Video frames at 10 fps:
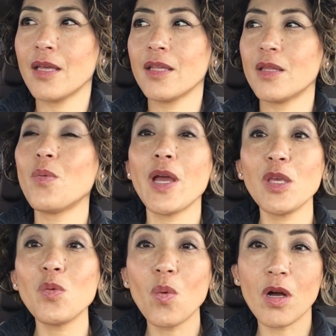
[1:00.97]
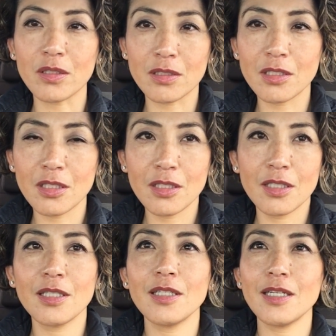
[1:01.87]
the way you want,
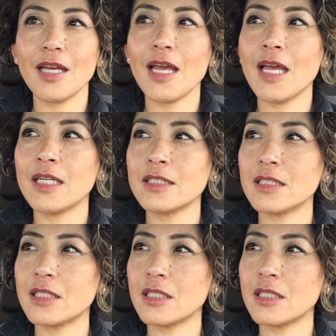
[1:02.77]
and